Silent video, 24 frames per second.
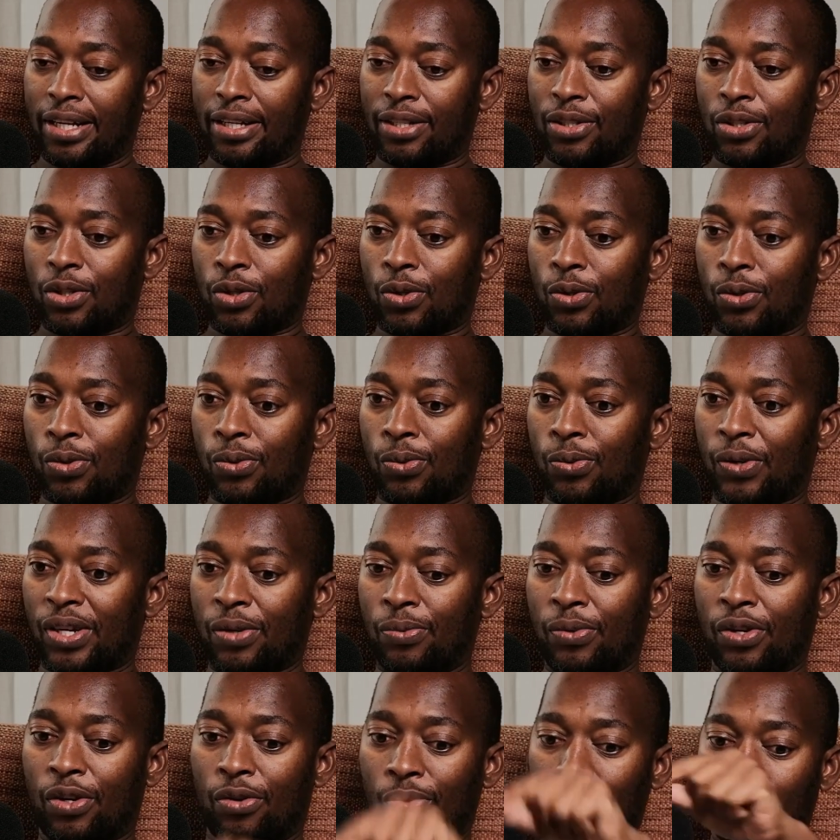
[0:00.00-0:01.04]
So when
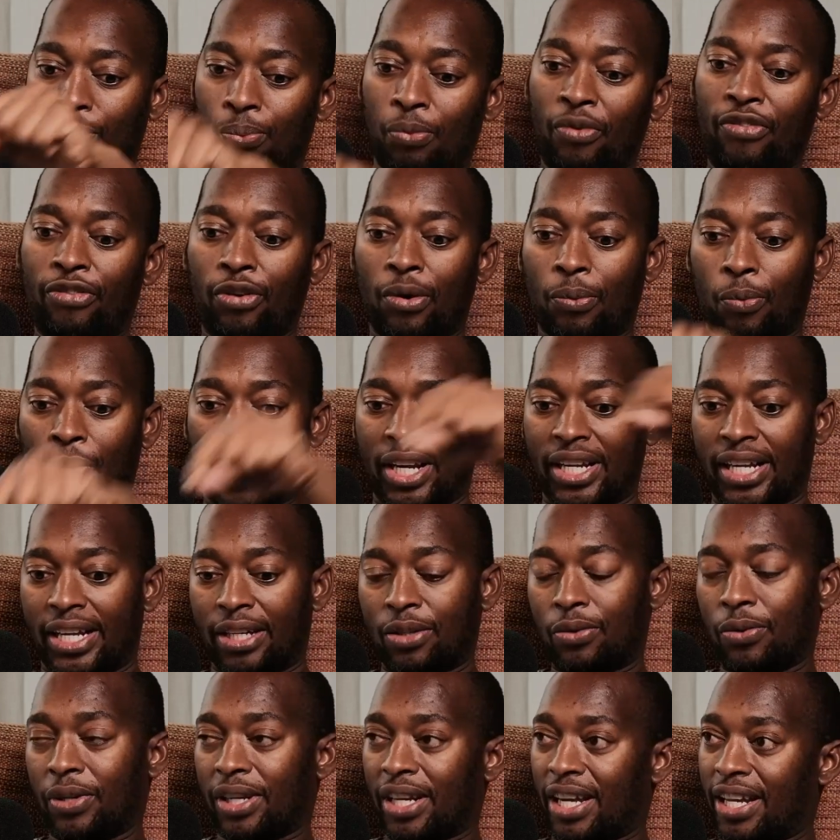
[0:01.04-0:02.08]
we move from one end
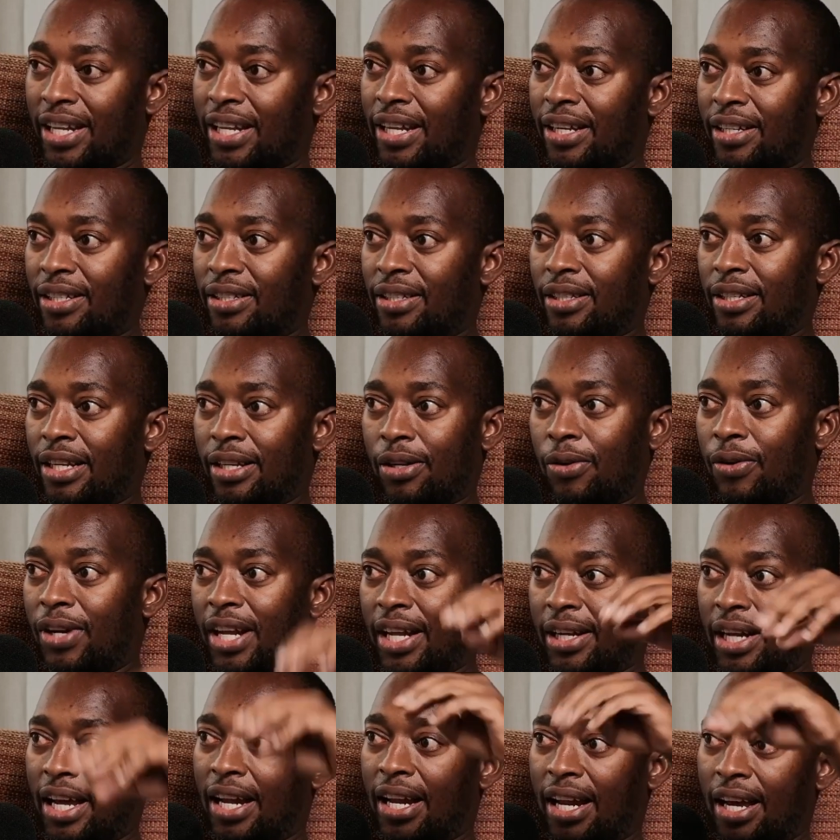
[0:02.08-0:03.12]
to another, they don't
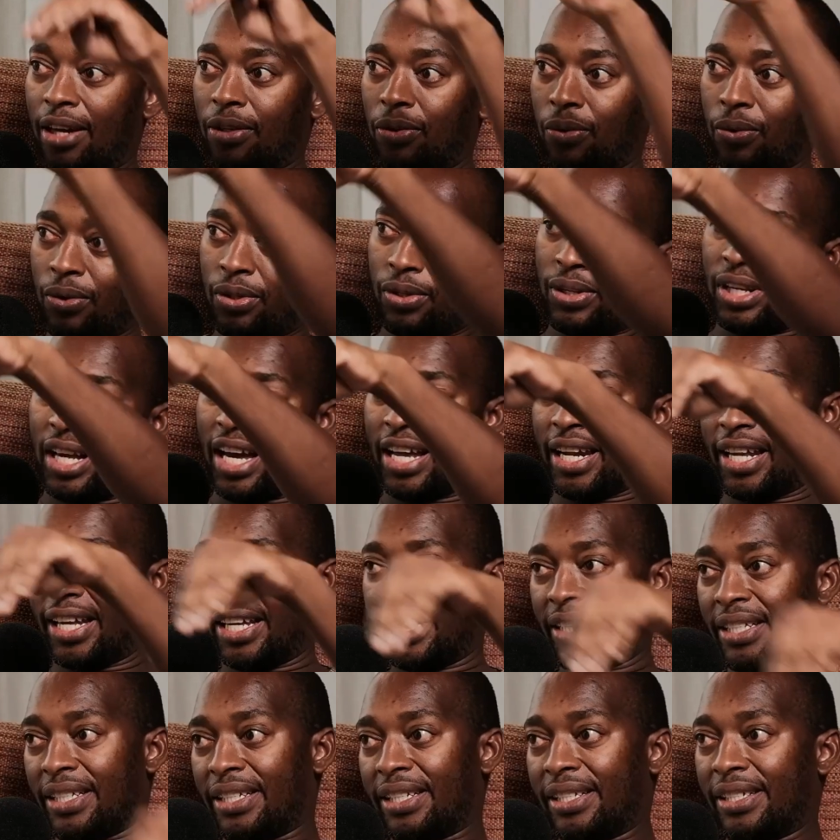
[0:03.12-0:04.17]
allow you into the other
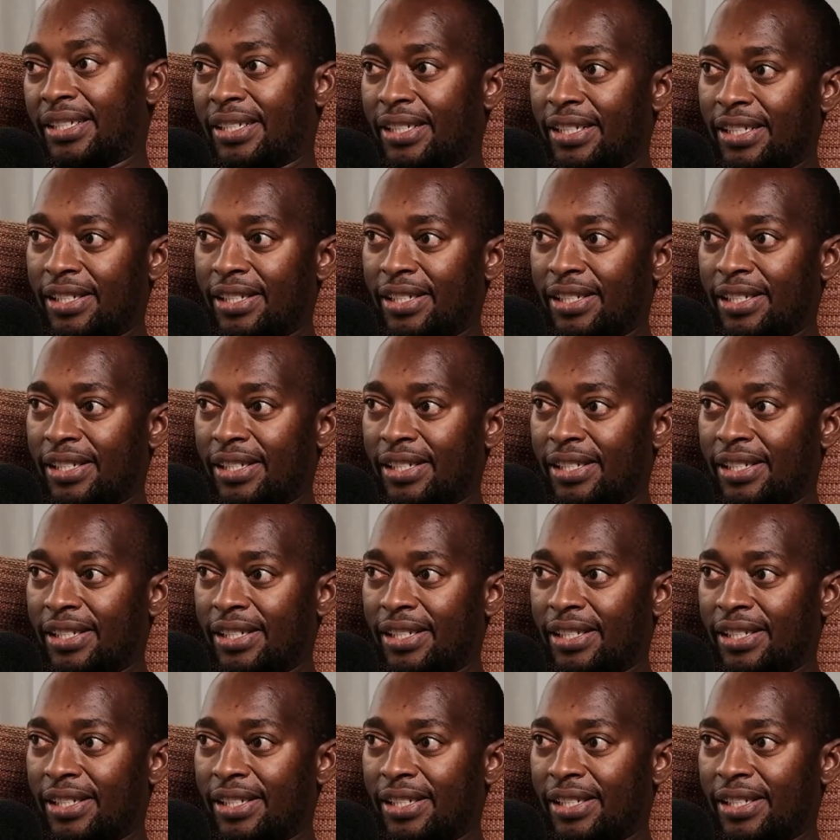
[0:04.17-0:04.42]
end. So